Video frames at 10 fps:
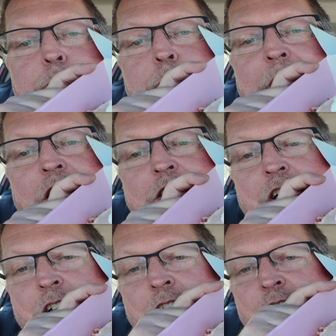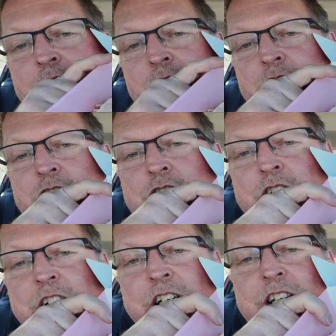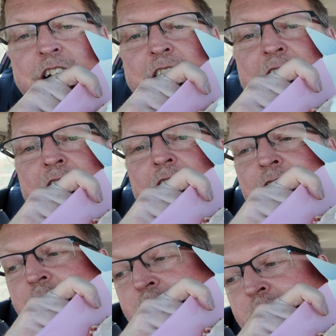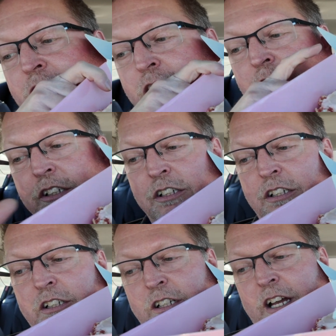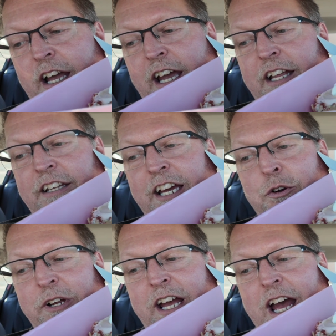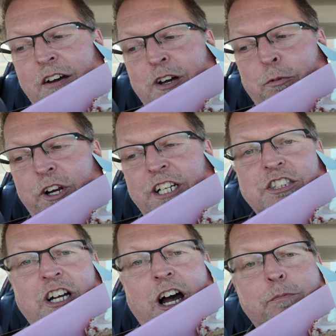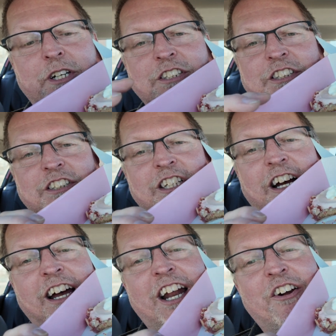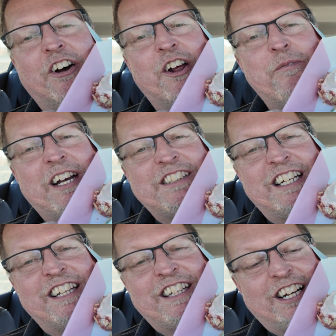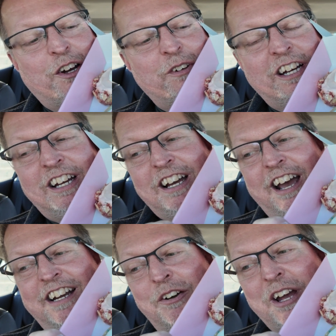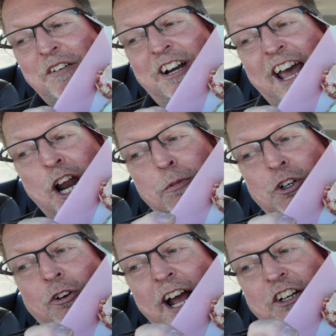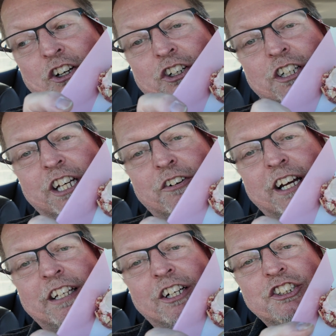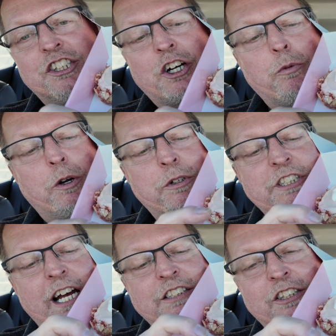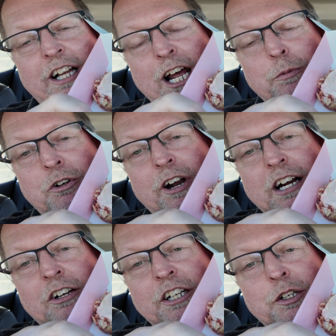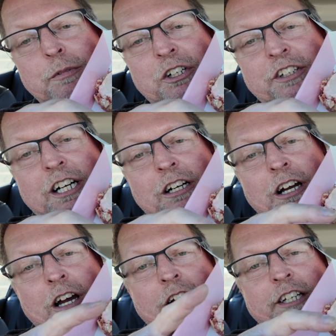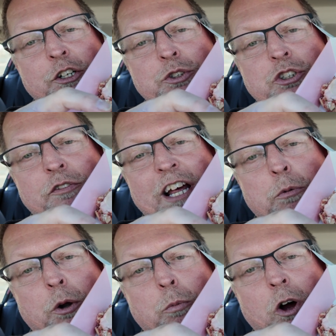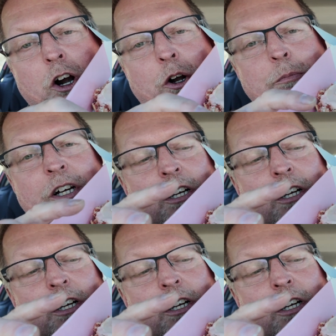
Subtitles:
milk cookie there. And then we have, I'm reading these off because I don't want to mess anything up. And then we have an animal cracker cookie right there, sugar one, which has a little animal cracker in the middle there. They do serve that one warm.